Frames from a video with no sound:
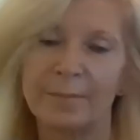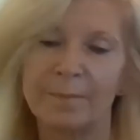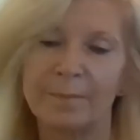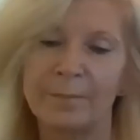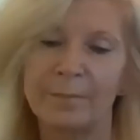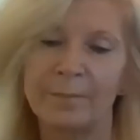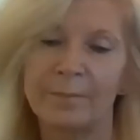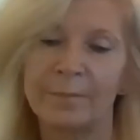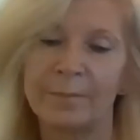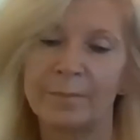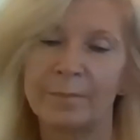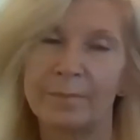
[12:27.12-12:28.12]

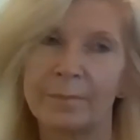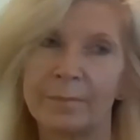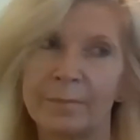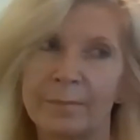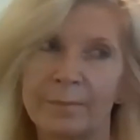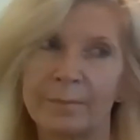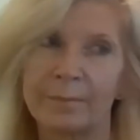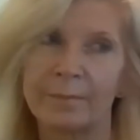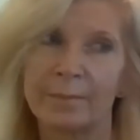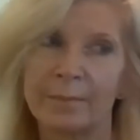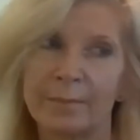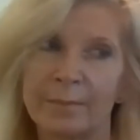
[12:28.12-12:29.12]

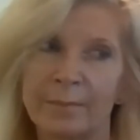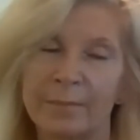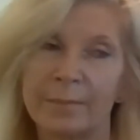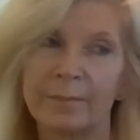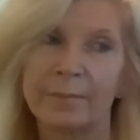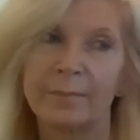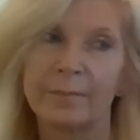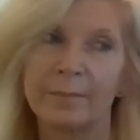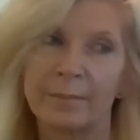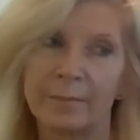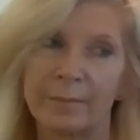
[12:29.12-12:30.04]
No words are spoken by the person on screen.